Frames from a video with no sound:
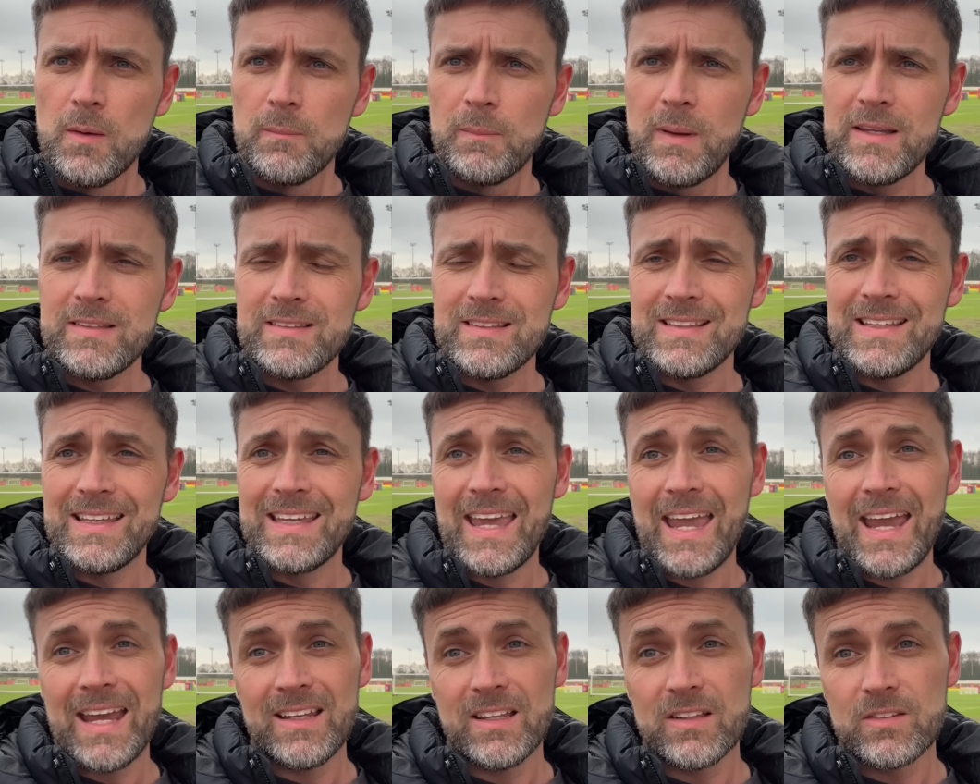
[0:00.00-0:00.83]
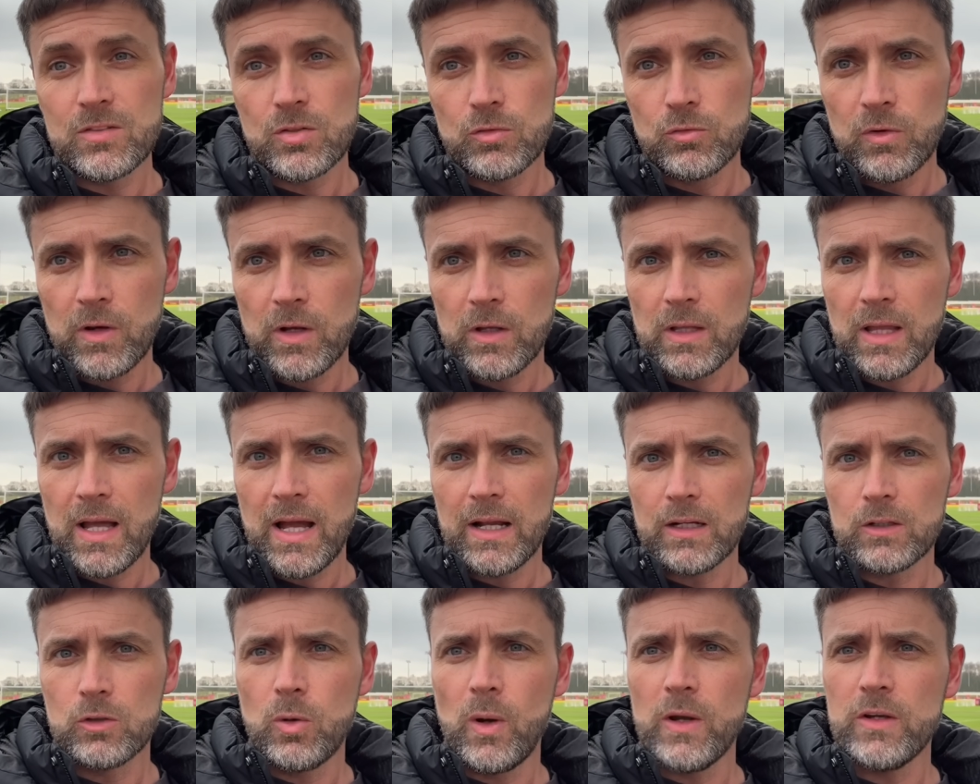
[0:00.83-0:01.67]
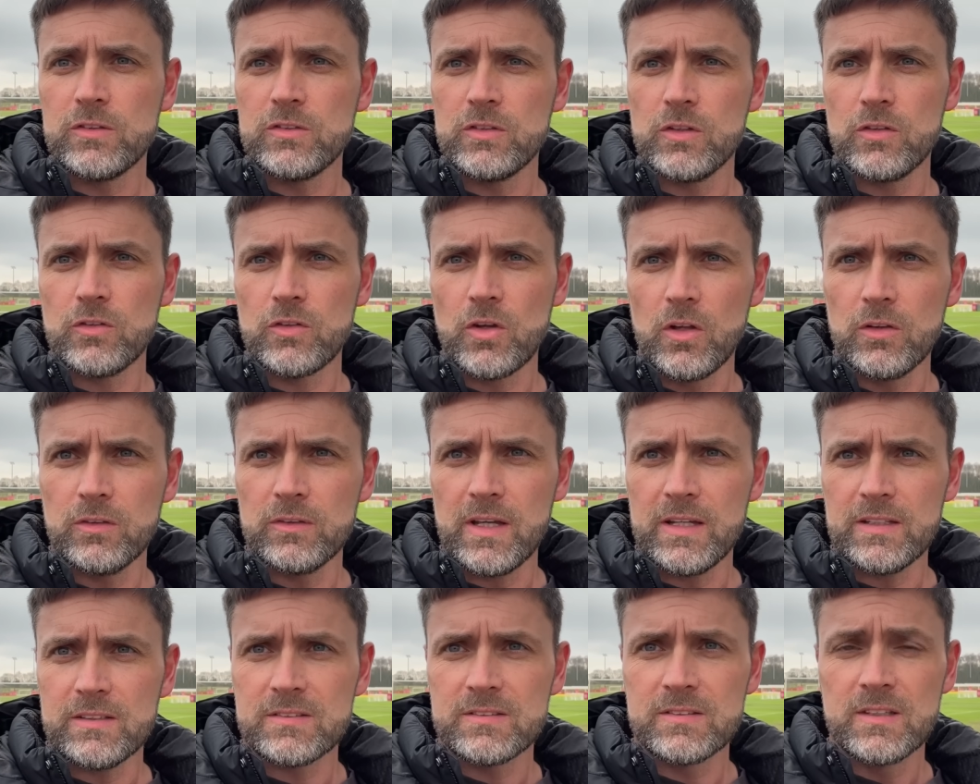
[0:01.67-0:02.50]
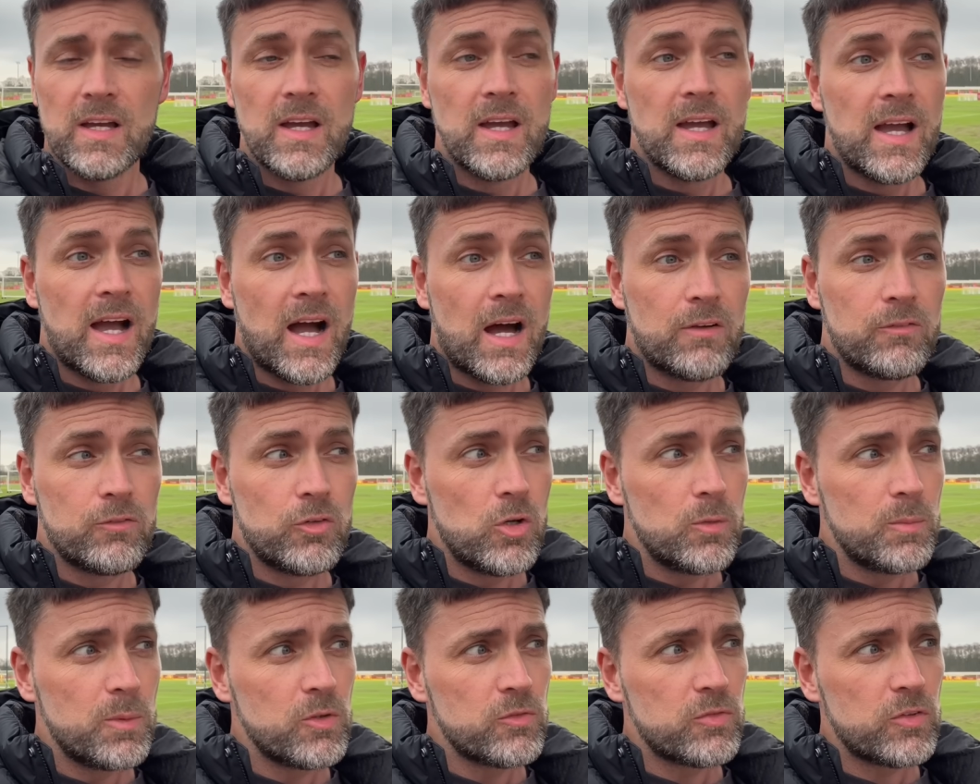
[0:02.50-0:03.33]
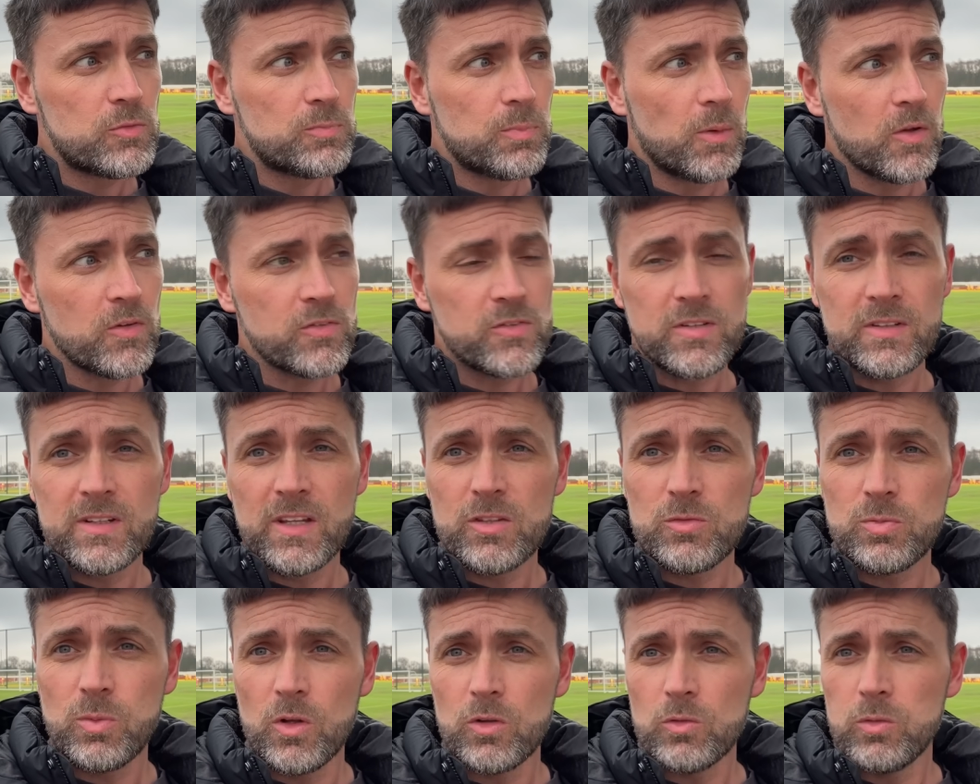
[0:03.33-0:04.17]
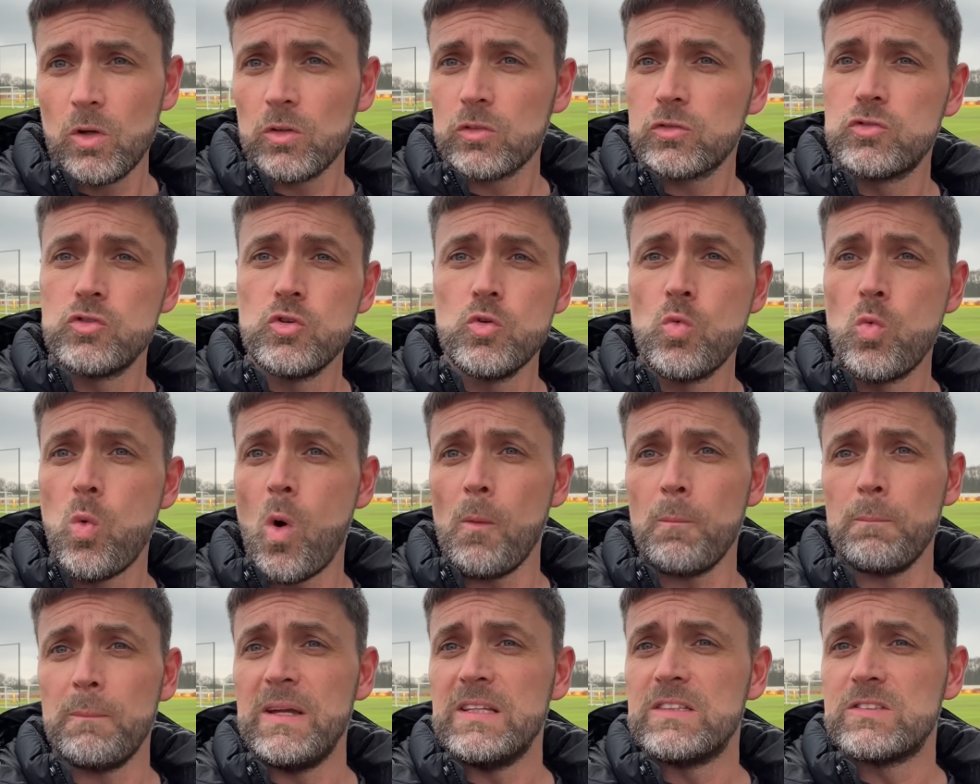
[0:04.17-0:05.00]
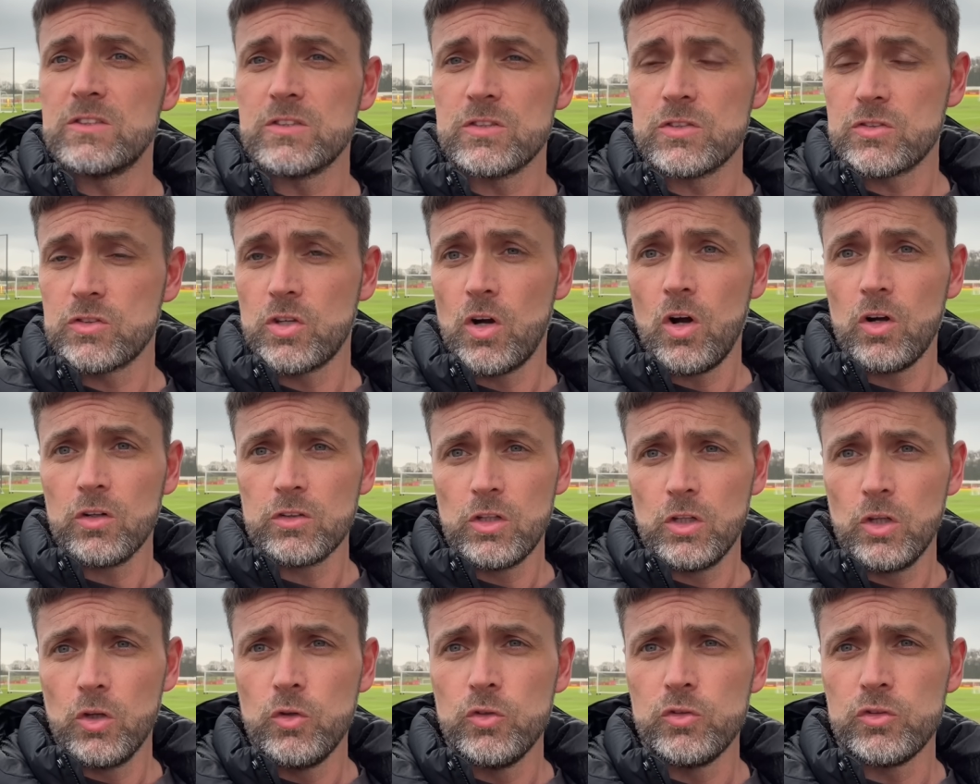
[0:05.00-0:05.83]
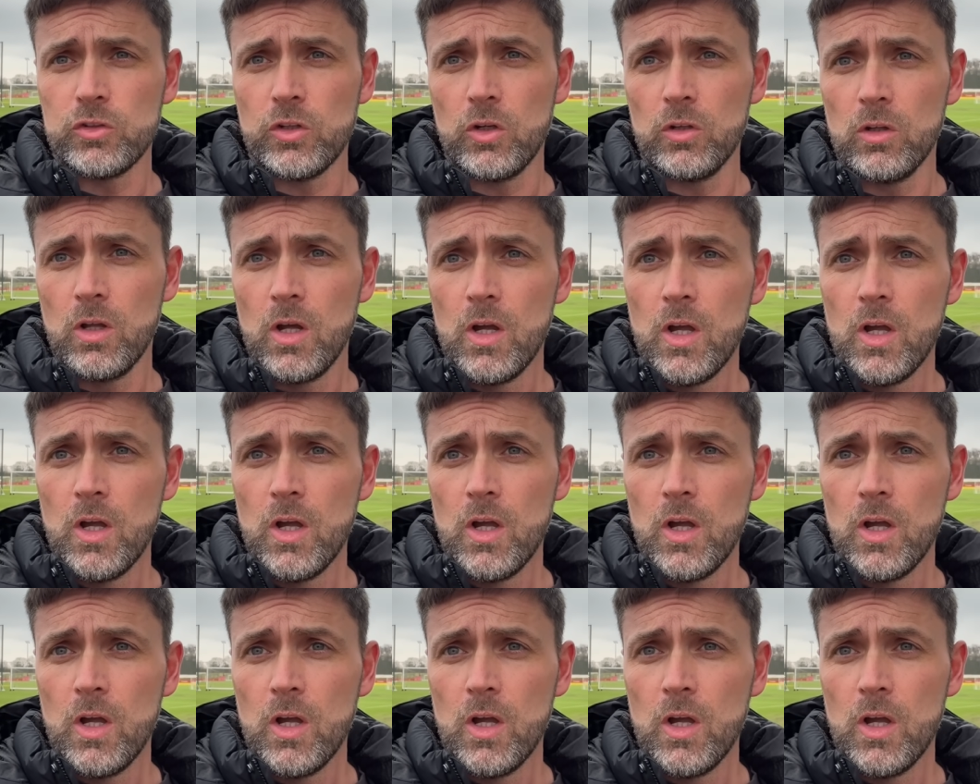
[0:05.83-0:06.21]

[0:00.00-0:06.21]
Basically getting into real hard questions on this. And Ruben's response to this was, look, do you want me to just talk delusional?